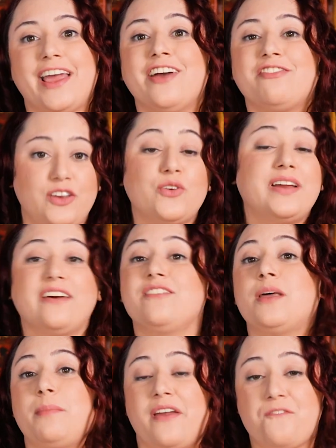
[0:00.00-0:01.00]
if you give
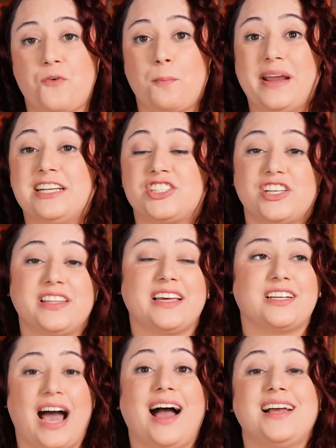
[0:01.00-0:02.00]
them information
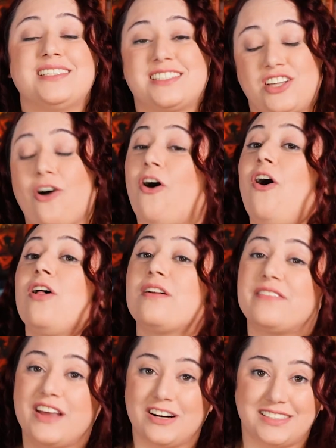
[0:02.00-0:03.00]
that ties to all
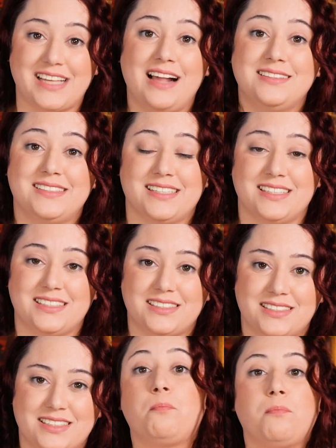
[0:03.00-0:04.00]
of their
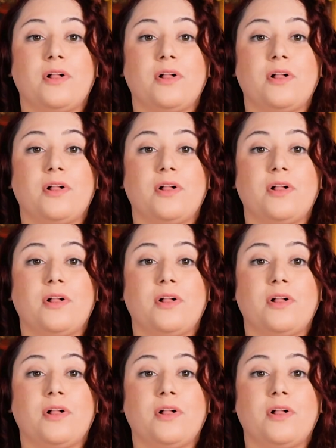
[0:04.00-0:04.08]
senses.